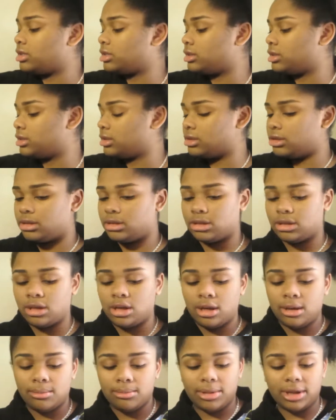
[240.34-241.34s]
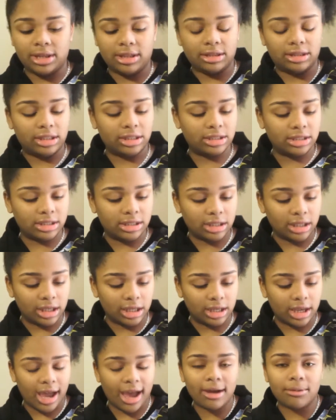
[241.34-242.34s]
question. But this is
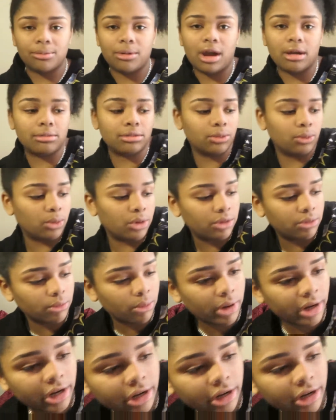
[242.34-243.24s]
like, I probably wouldn't